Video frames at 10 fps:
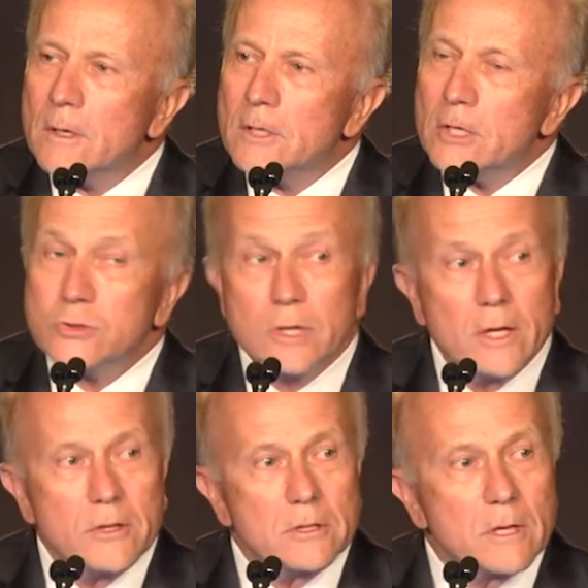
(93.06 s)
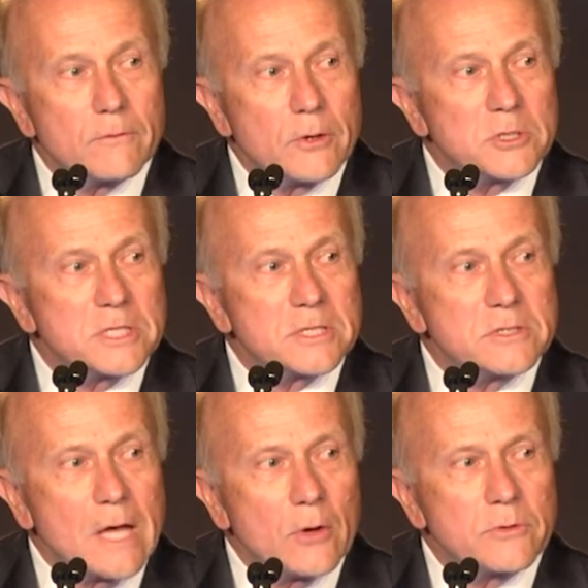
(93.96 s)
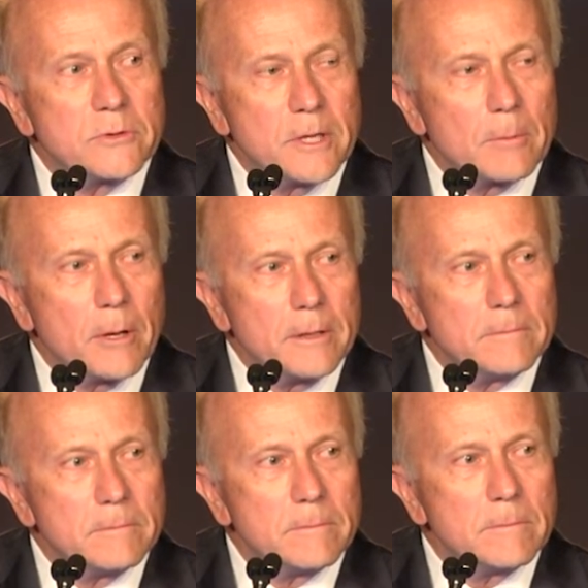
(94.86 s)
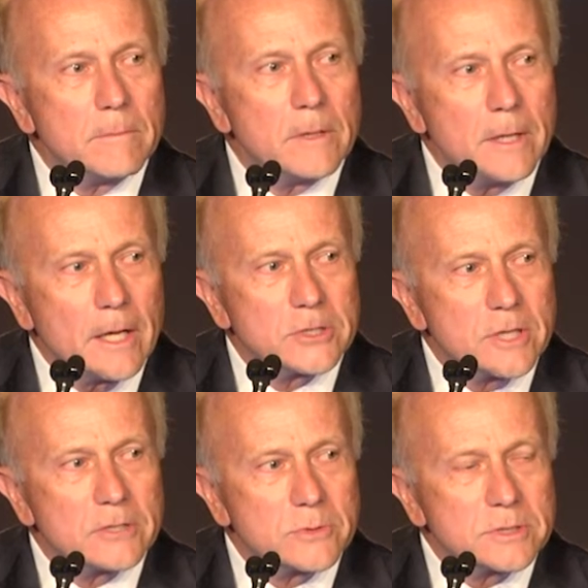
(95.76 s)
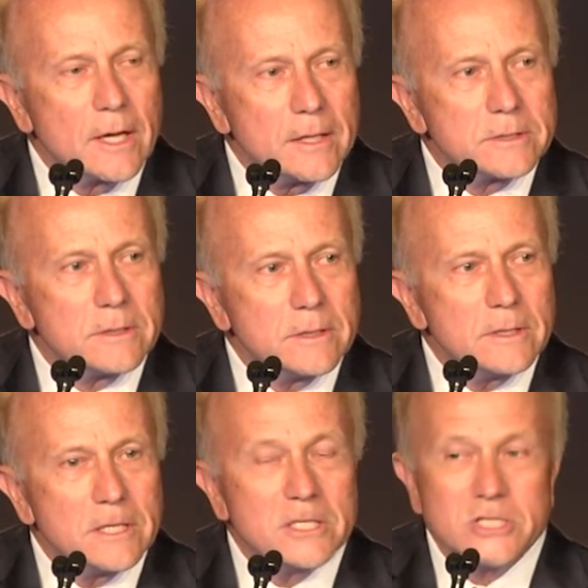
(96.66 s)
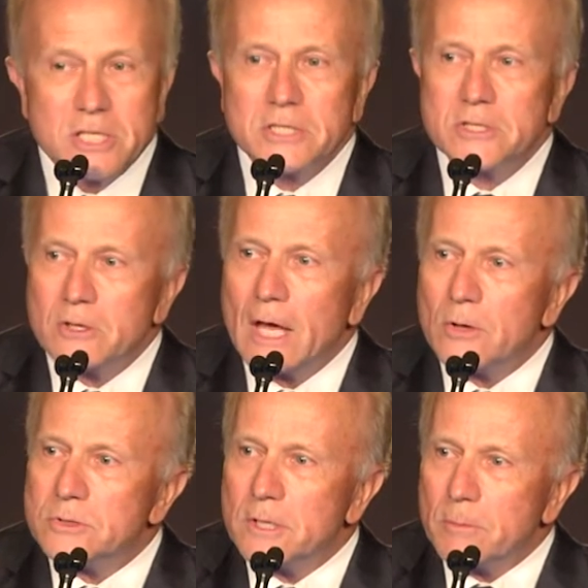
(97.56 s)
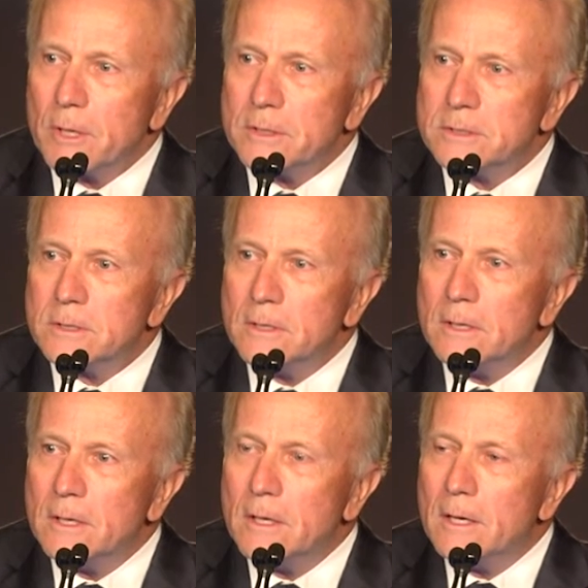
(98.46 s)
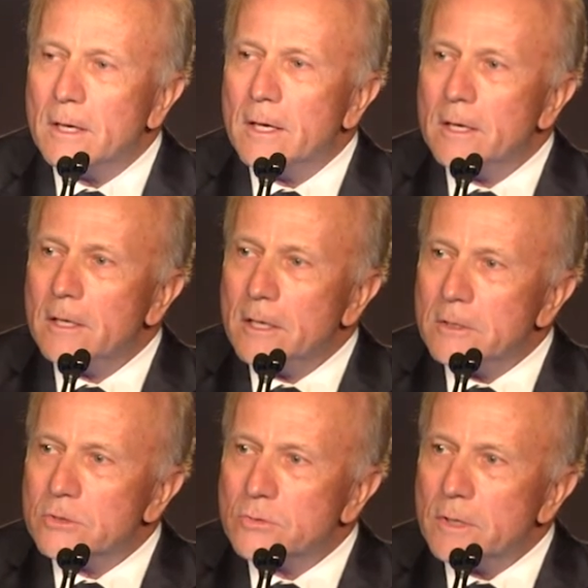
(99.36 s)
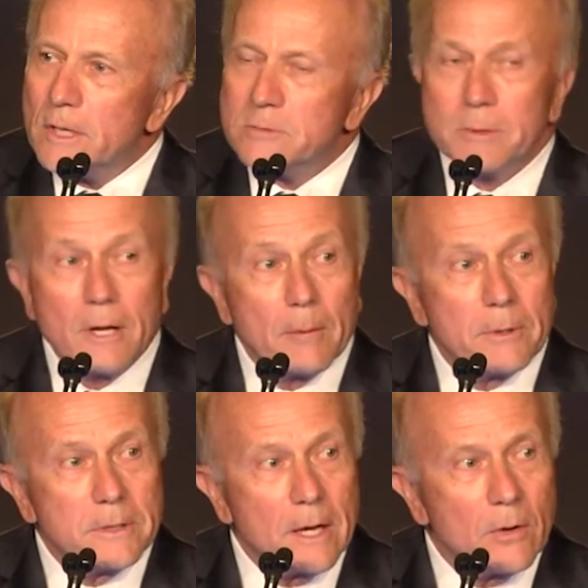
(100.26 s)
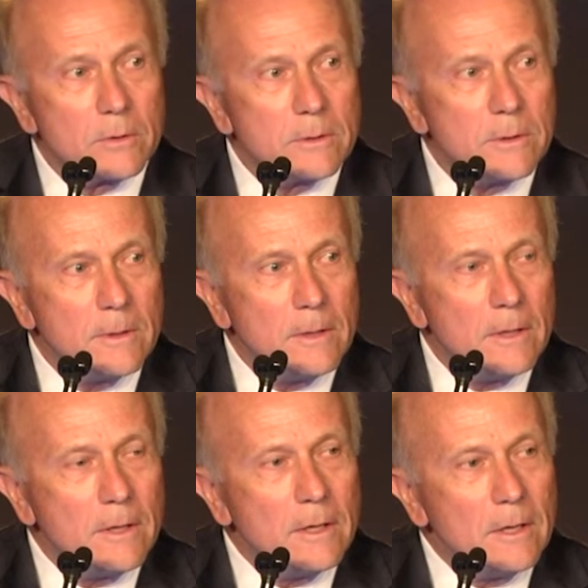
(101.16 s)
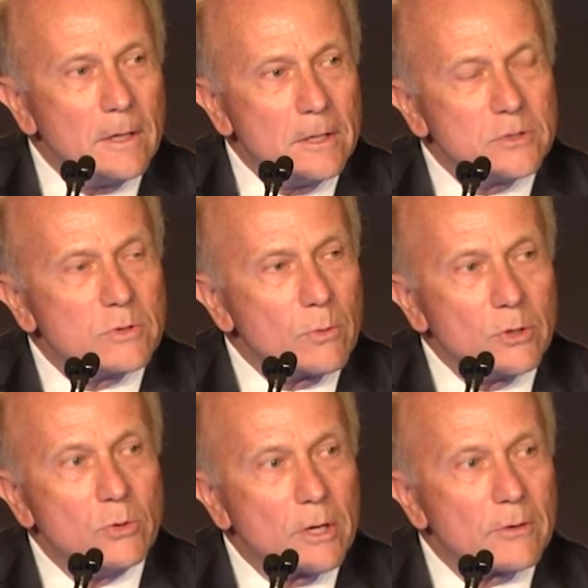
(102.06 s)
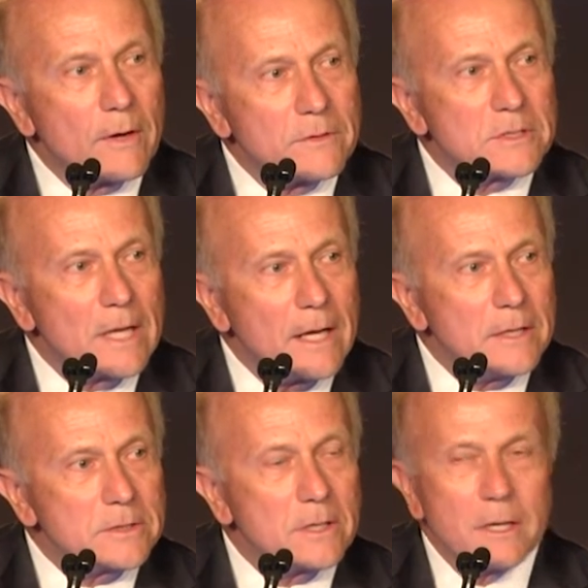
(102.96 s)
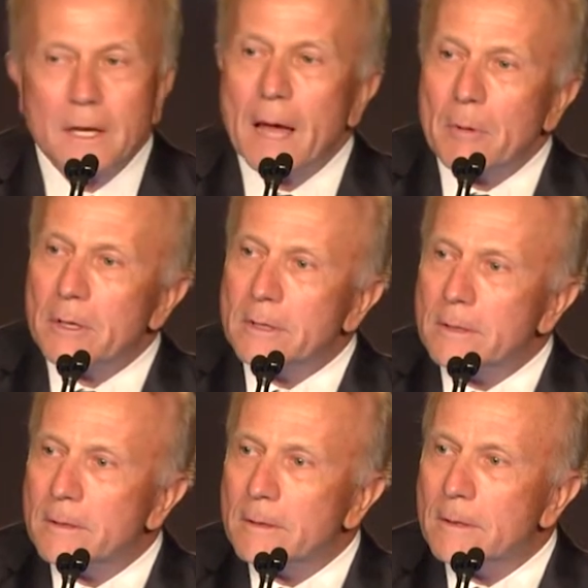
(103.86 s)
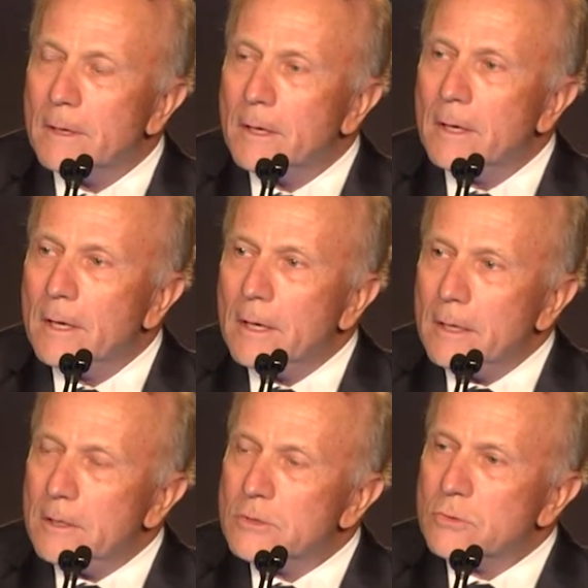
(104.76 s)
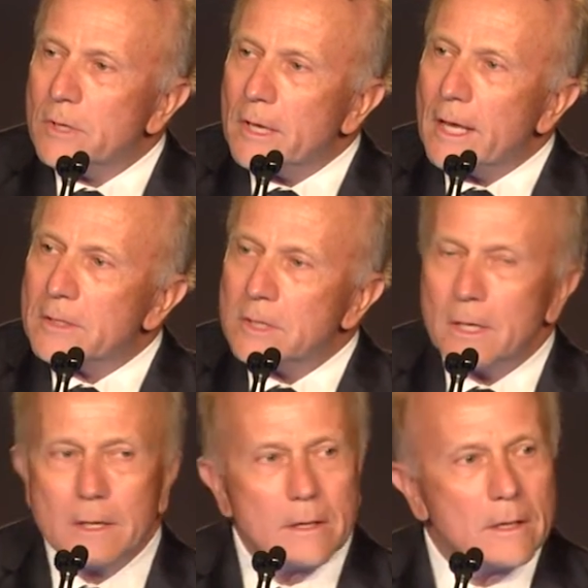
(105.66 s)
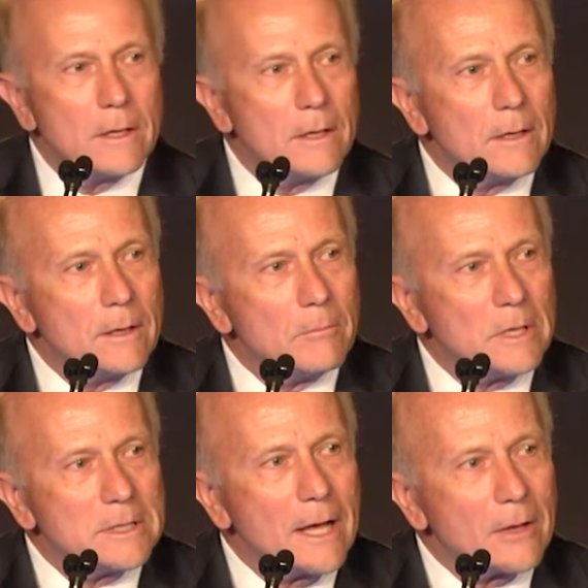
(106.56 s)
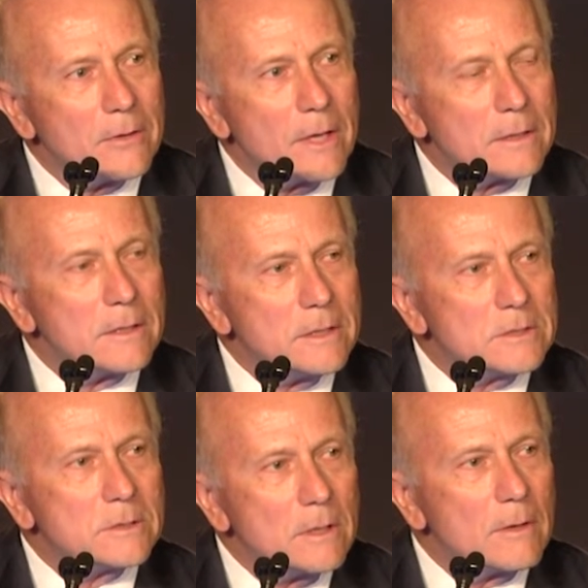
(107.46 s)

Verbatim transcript: Yesterday, they delivered our 6,000th airplane in Oshkosh, Wisconsin. 6,000 airplanes. an industry that's been up and down, an industry where new aircraft design is an anomaly, an industry that has a mentality that is